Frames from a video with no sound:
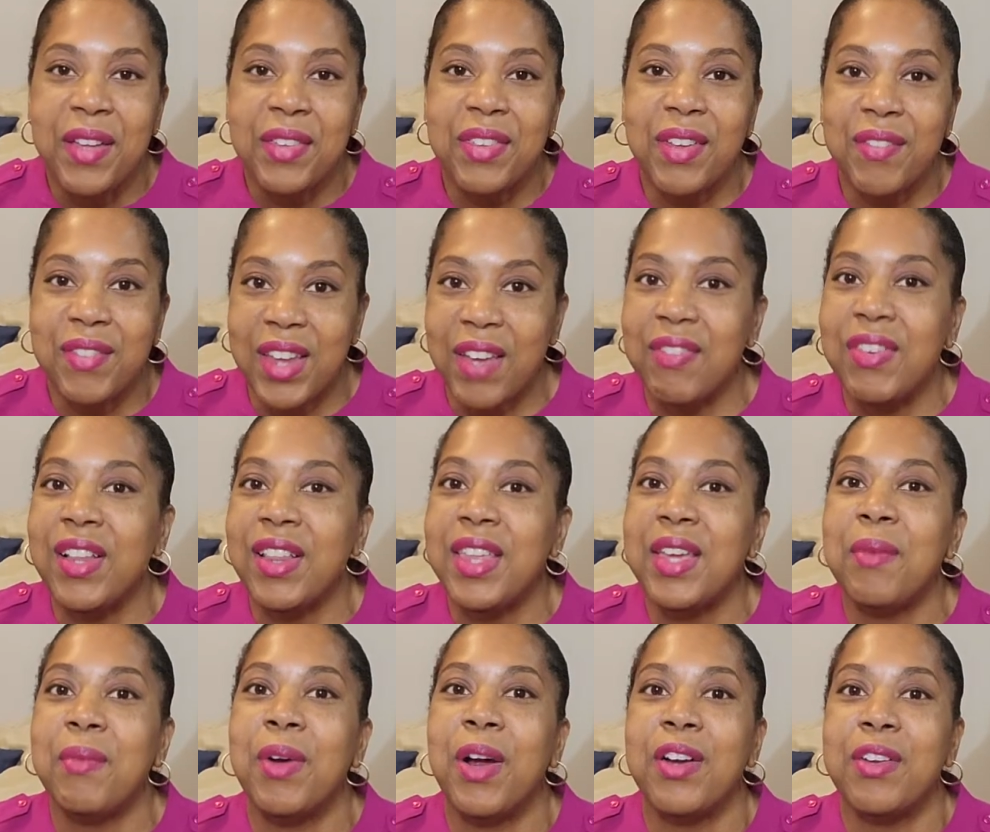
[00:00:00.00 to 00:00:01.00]
So I've
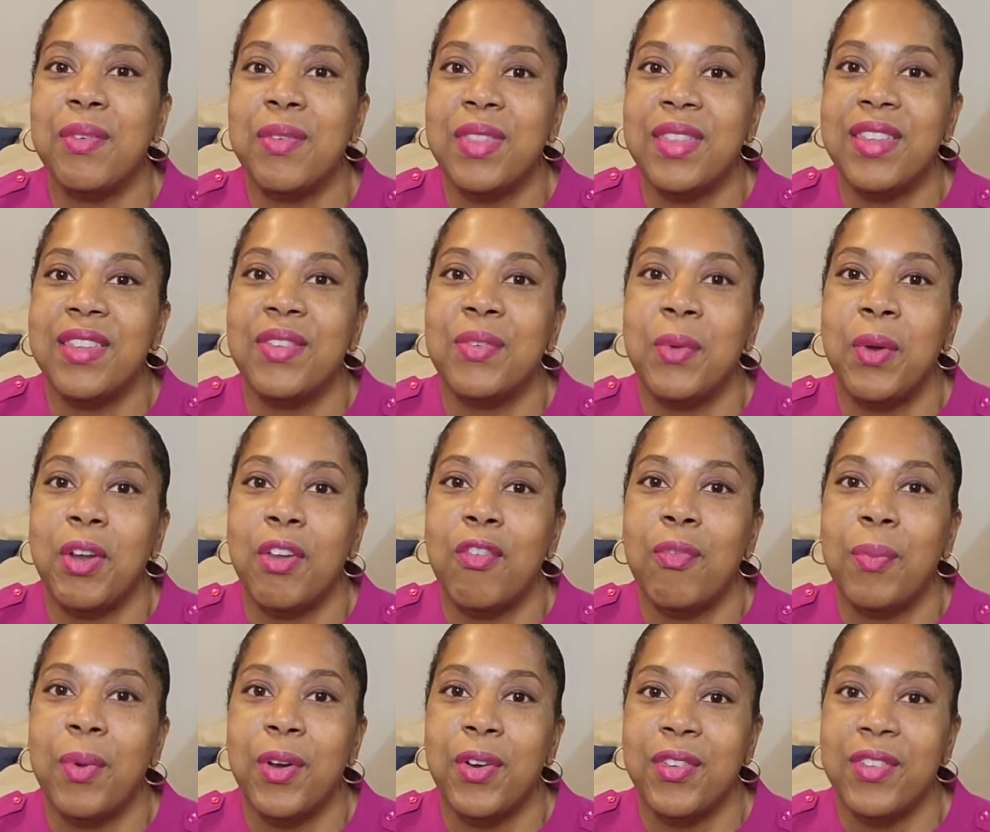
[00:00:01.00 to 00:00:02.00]
definitely worked with this sort
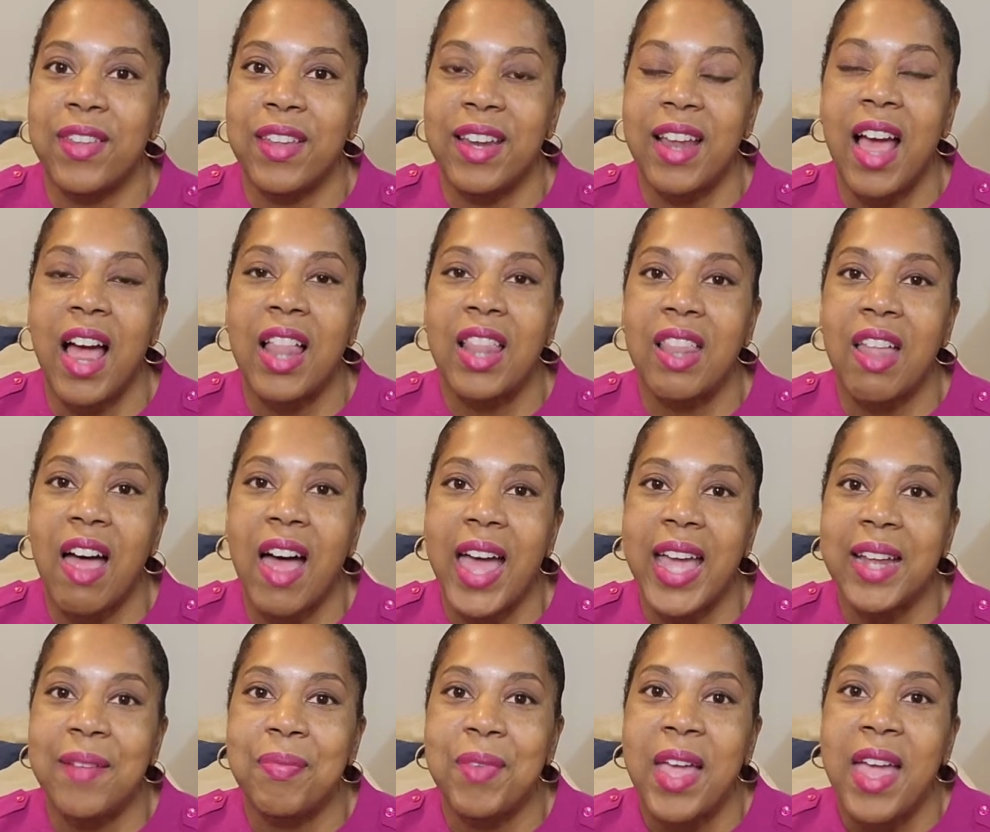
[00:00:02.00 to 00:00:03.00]
of person a lot.